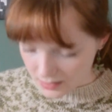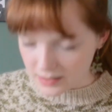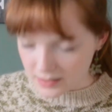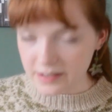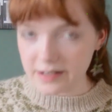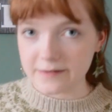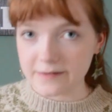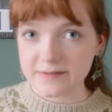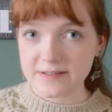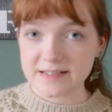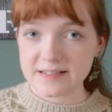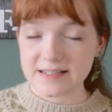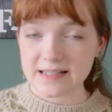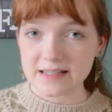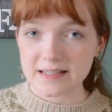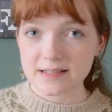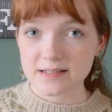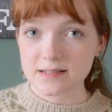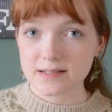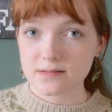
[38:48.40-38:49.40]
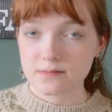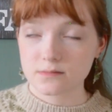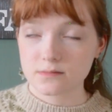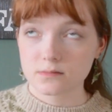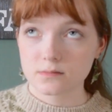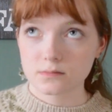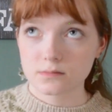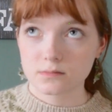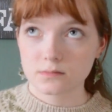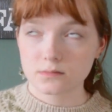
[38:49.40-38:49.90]
I have 6,
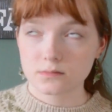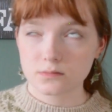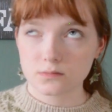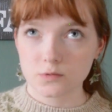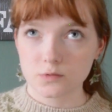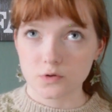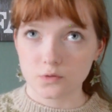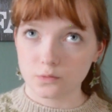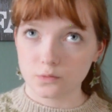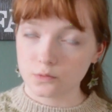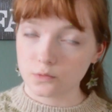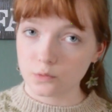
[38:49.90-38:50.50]
so